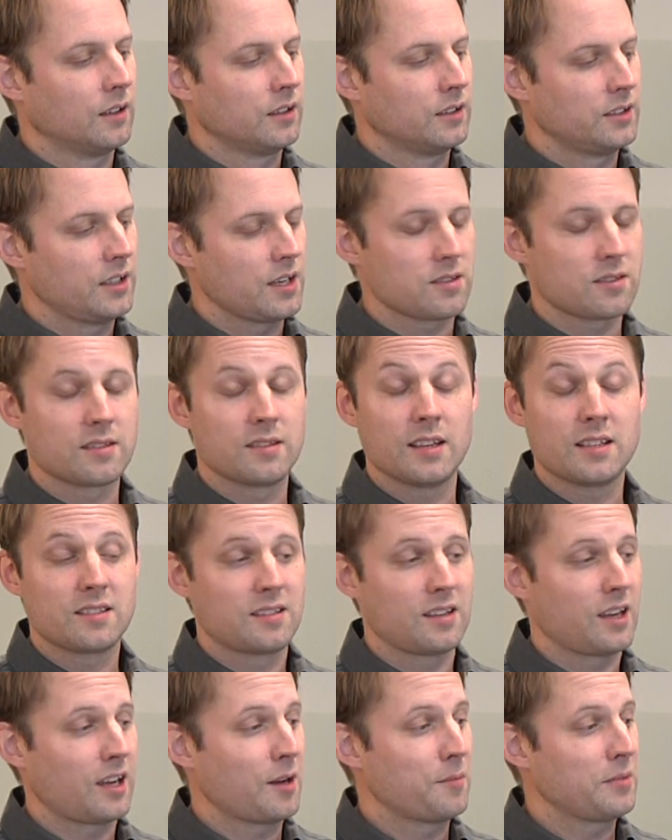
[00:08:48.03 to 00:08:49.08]
Yes, that's
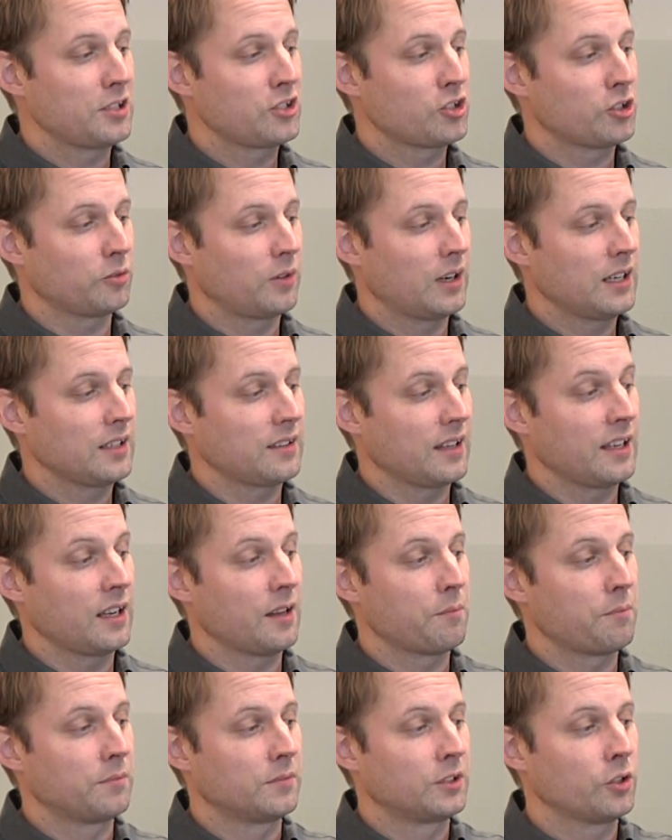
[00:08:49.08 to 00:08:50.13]
the ambition, right? And
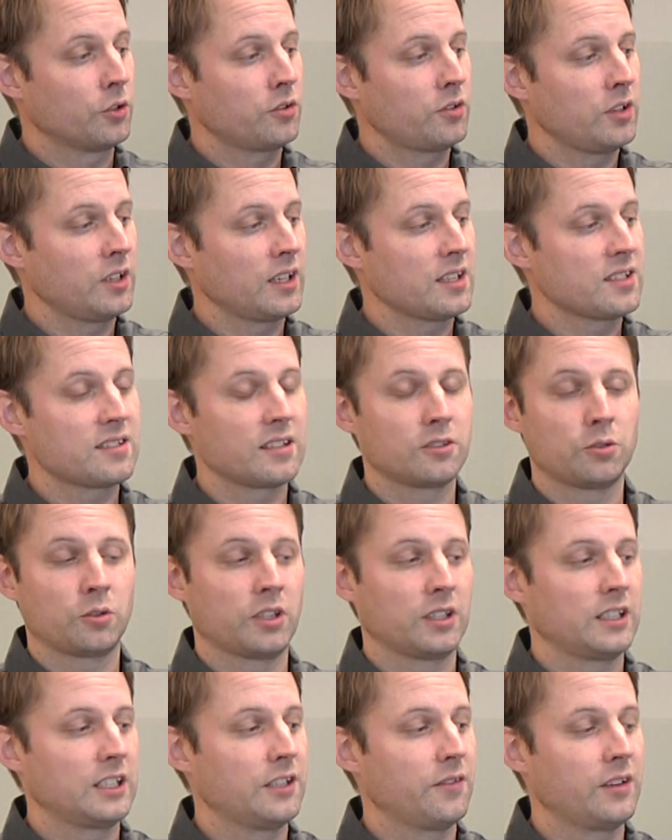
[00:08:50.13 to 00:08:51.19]
a good thing is that you
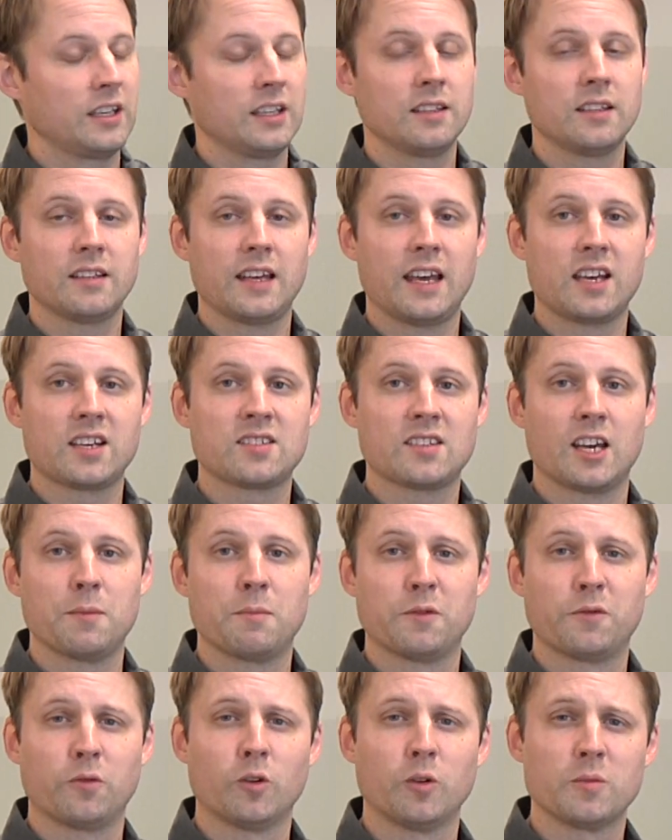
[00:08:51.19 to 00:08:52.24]
can leave in the AXI
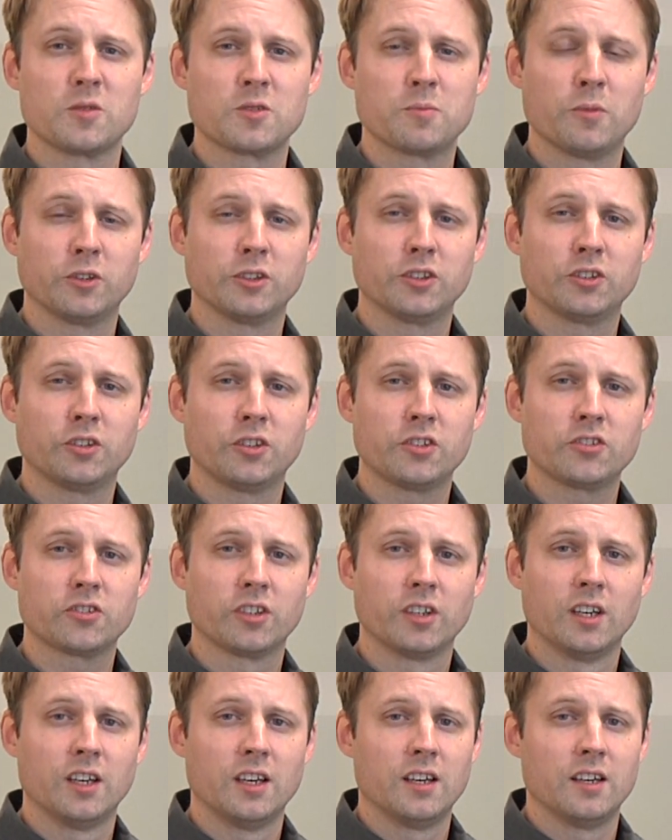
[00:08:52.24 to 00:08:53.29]
performance monitors.
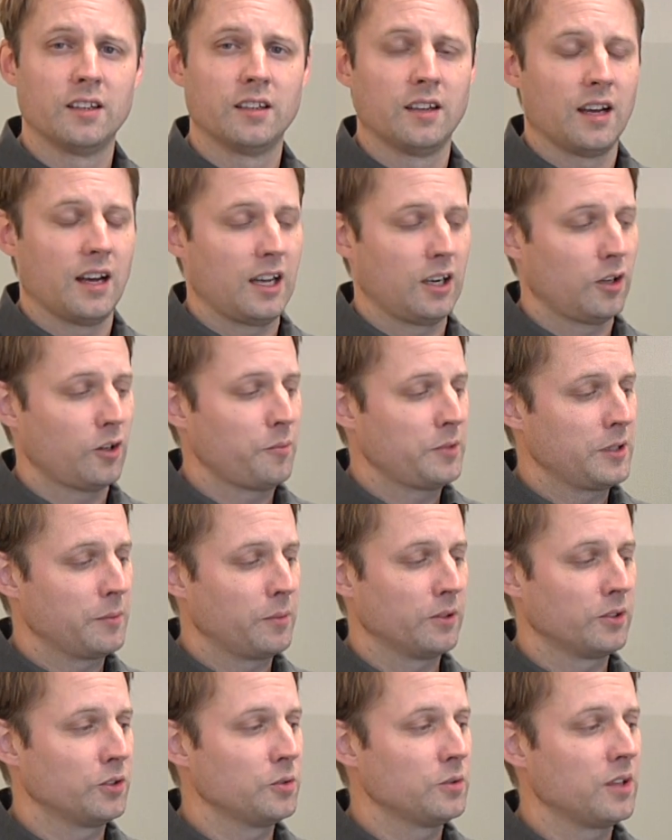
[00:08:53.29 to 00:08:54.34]
A lot of
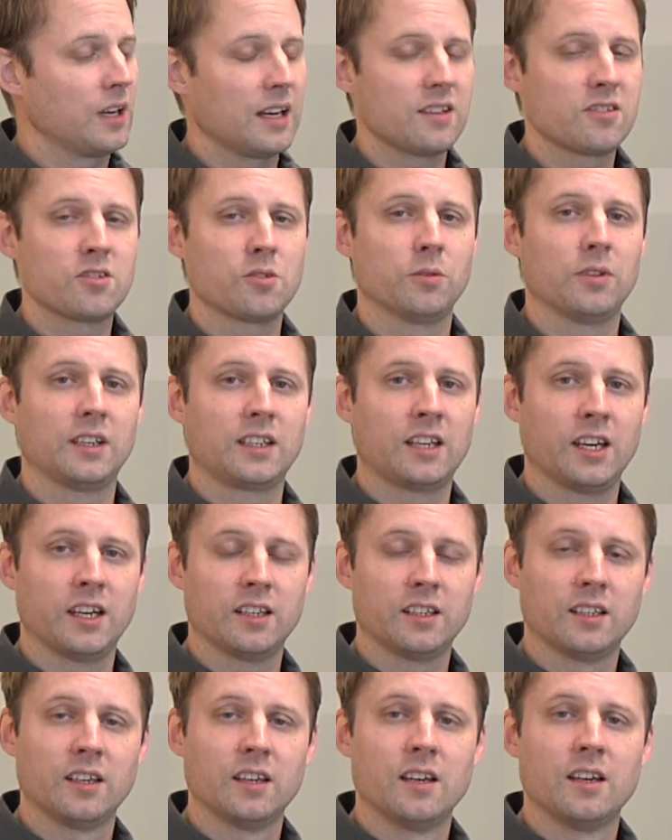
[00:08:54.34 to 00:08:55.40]
people do that so they
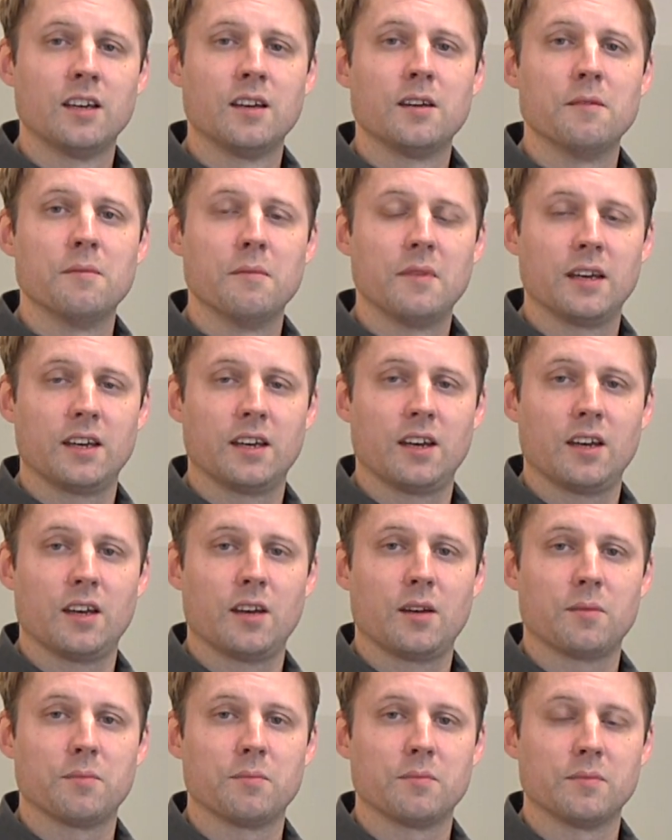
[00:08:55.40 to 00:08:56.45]
can
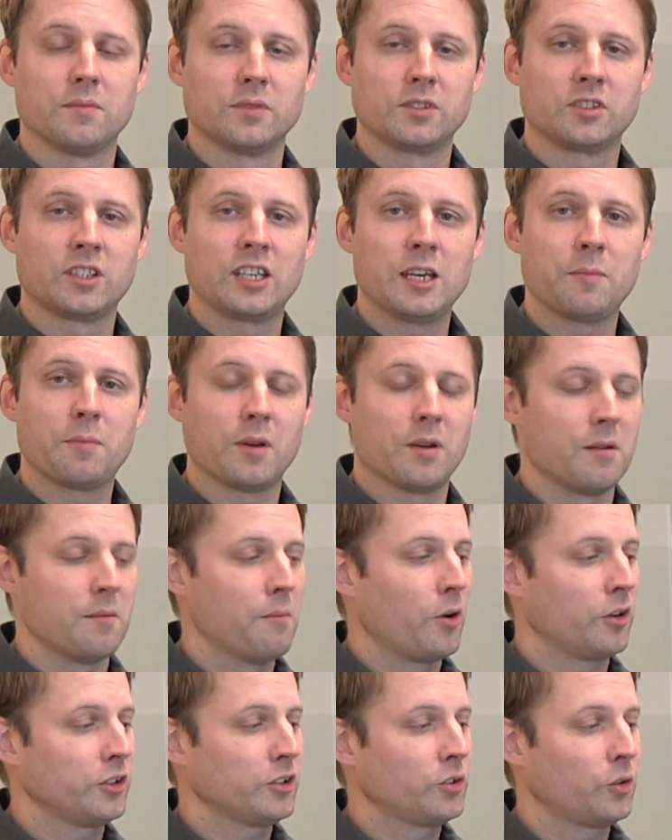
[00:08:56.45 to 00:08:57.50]
uh, keep
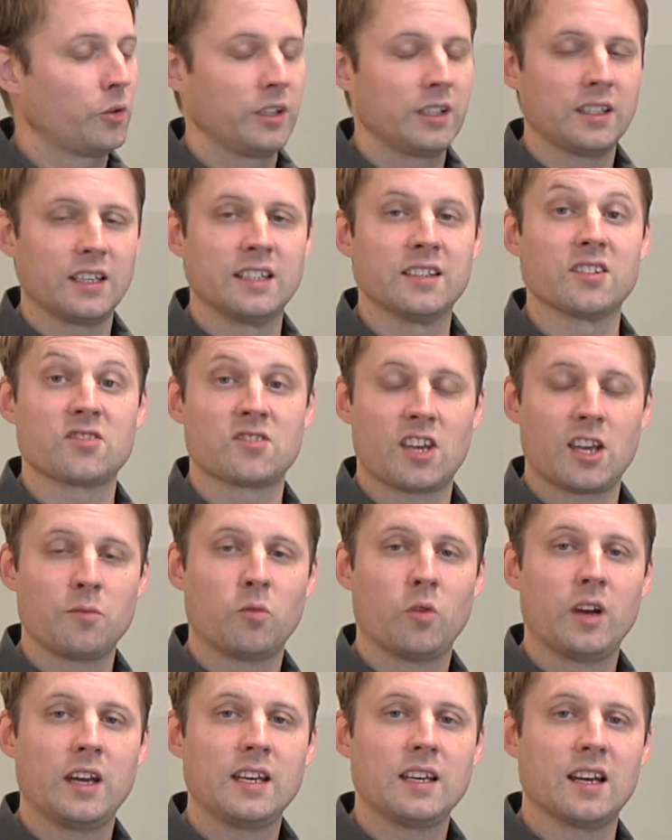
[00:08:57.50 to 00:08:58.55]
monitoring in the same
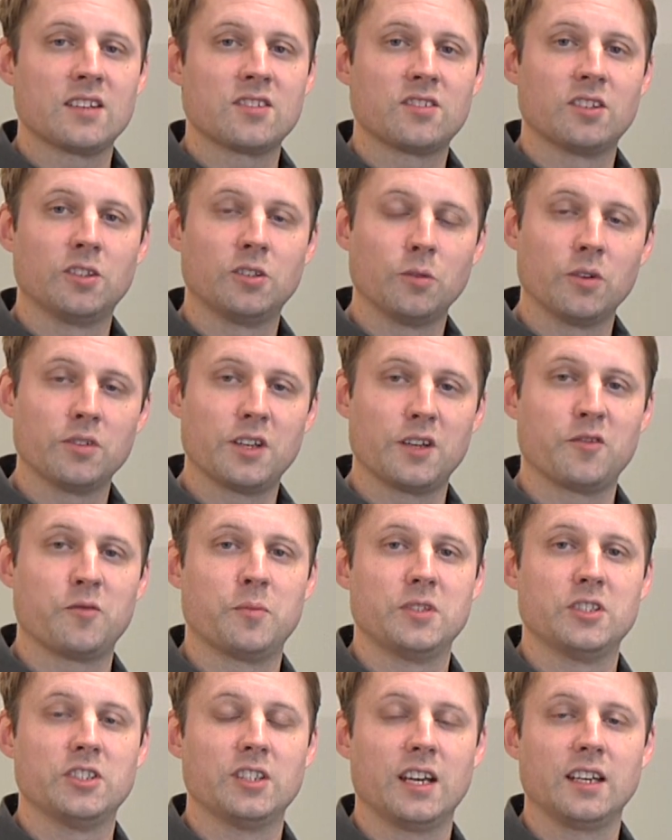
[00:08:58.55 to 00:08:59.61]
way as they do on the
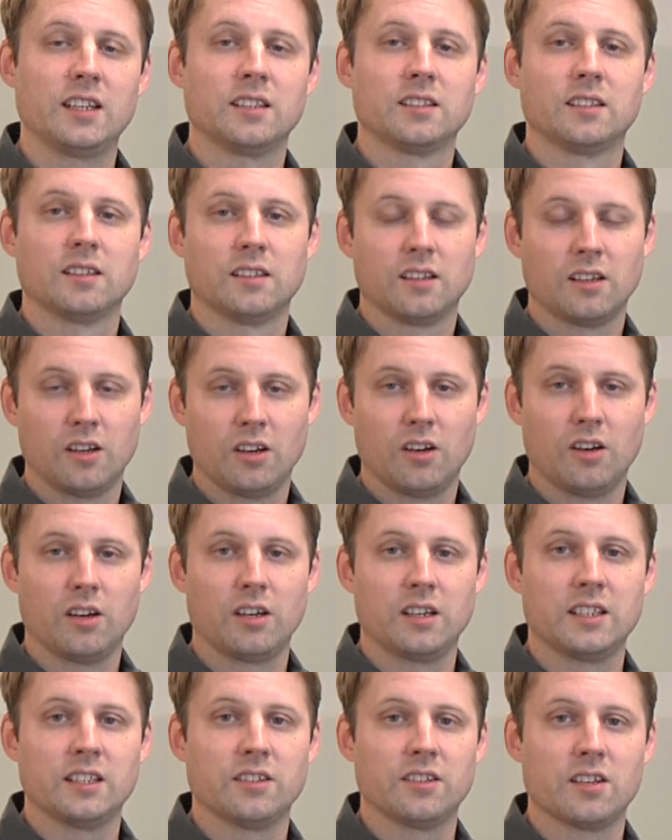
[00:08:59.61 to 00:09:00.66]
FPGA
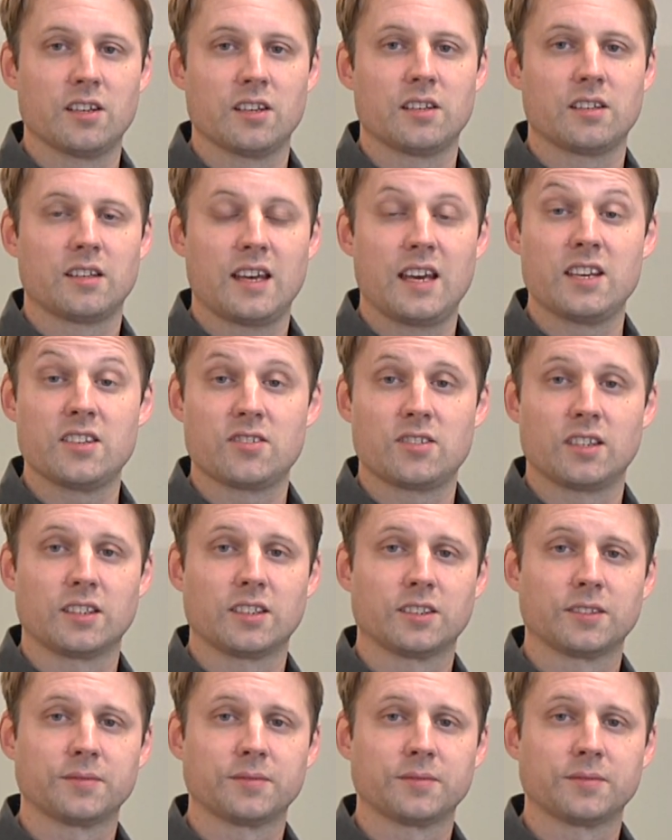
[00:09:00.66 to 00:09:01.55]
in the ASIC.